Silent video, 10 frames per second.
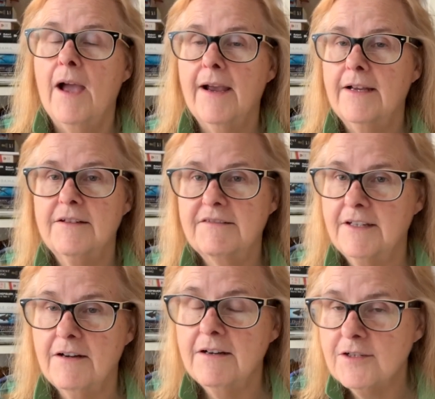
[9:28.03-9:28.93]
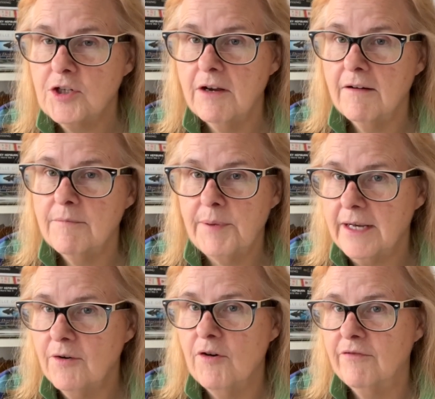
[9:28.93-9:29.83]
I can just sit on a chair and
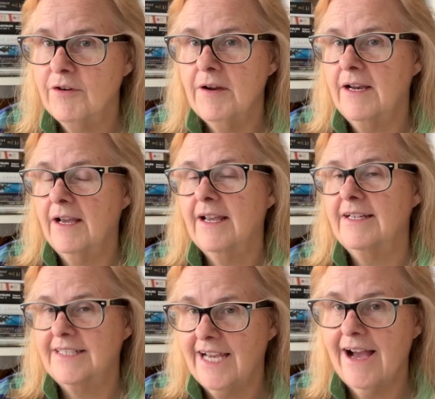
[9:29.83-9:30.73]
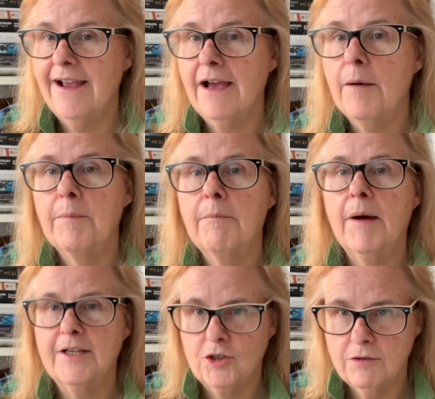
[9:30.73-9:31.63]
bend over, and I can tie up
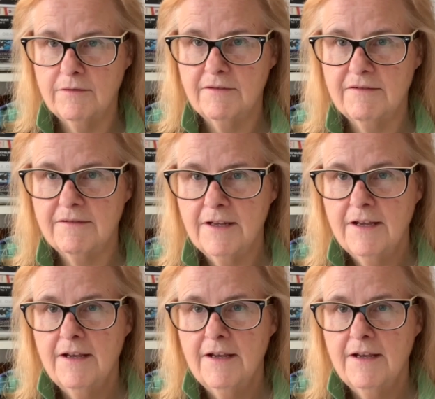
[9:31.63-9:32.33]
my shoes.